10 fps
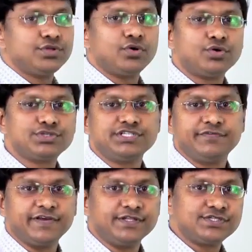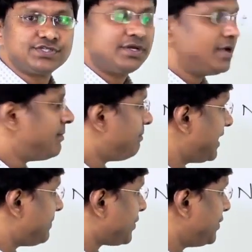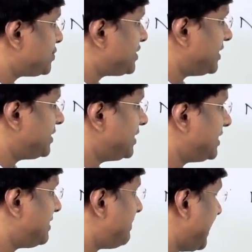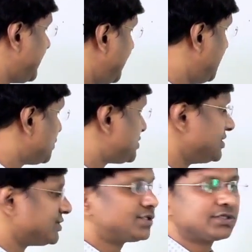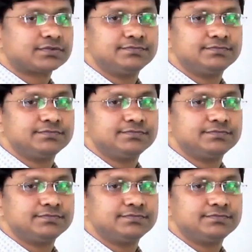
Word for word: to the host defense by producing the bacteriocins.